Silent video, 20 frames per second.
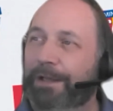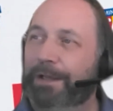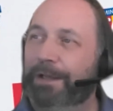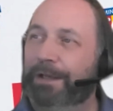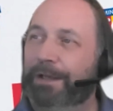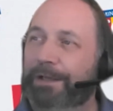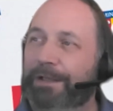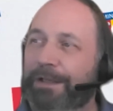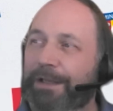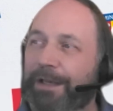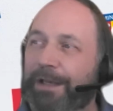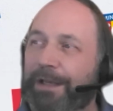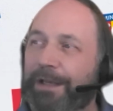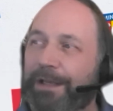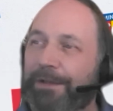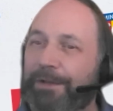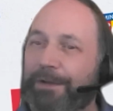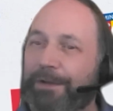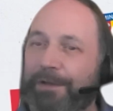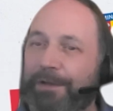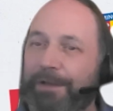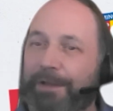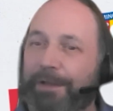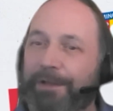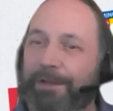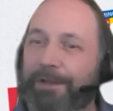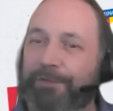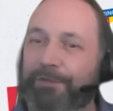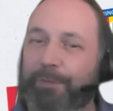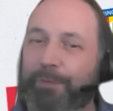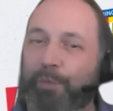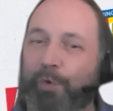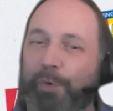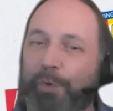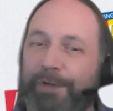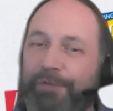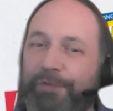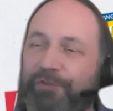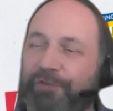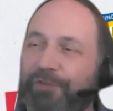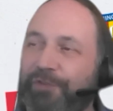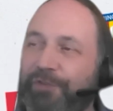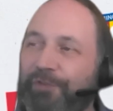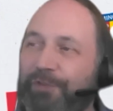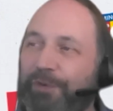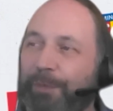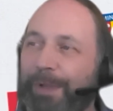yeah, I had some questions,